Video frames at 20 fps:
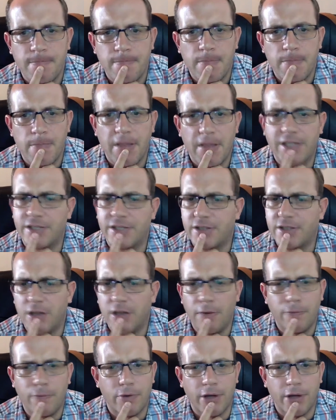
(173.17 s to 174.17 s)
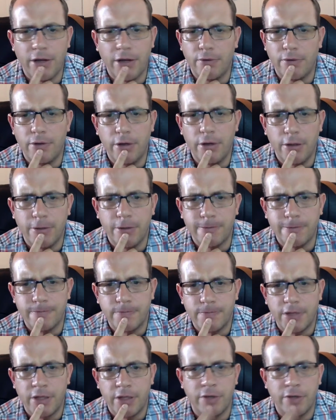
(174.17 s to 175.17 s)
that's a tough one, I don't know.
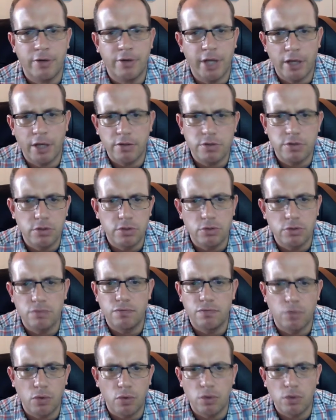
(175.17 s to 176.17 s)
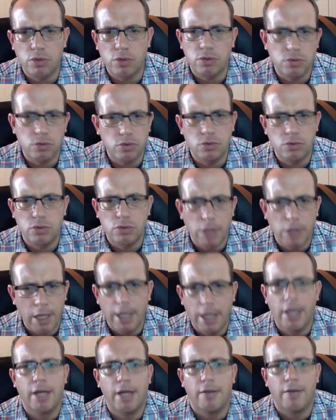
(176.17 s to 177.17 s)
And they'll count 2, 4.
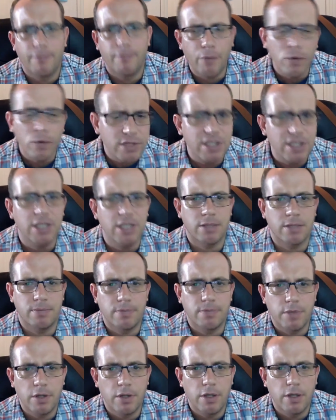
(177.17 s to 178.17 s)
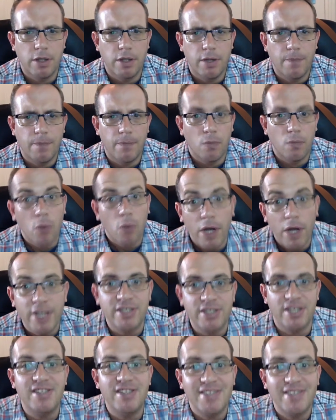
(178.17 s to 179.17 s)
14. It's the
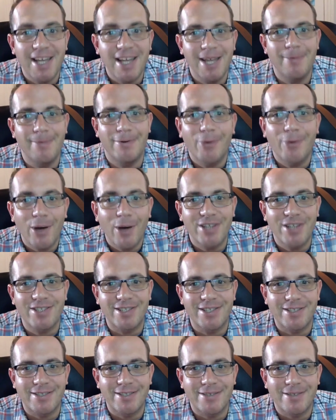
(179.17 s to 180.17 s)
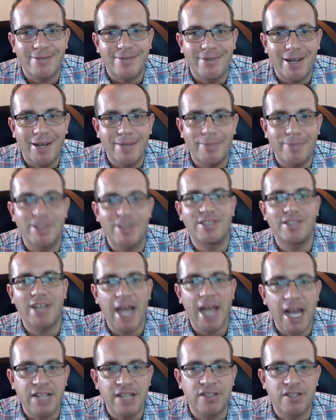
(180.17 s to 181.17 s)
same question, right? But it's
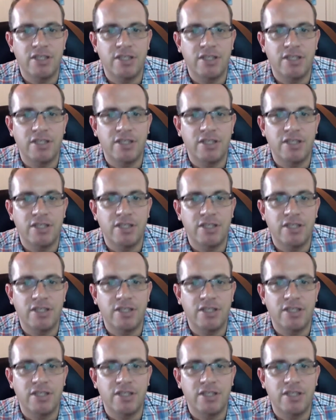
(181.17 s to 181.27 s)
asked in a